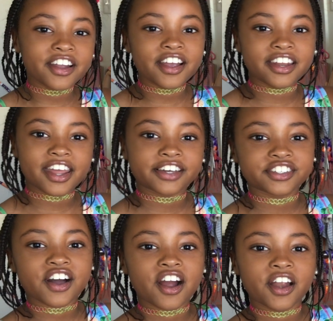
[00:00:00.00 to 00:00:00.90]
your index
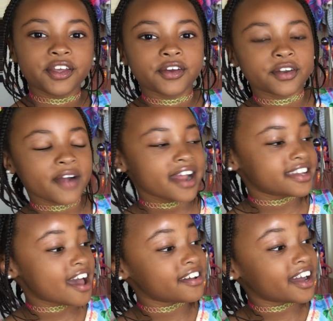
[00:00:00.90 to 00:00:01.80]
card, you can write
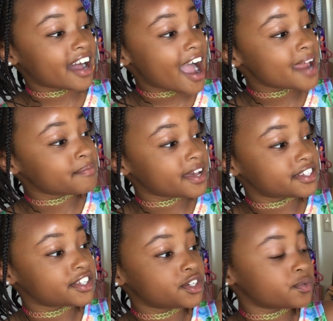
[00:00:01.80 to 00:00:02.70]
down a kind
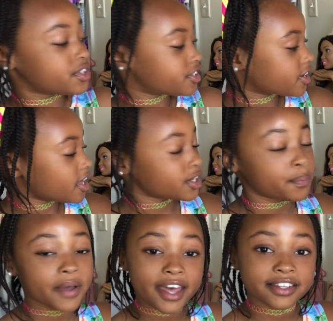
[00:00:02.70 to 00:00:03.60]
message with your
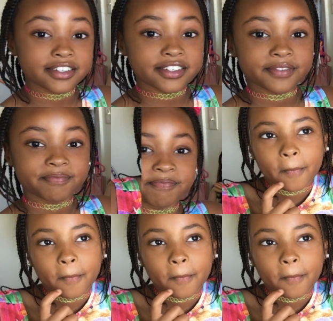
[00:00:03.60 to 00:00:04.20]
colored pens.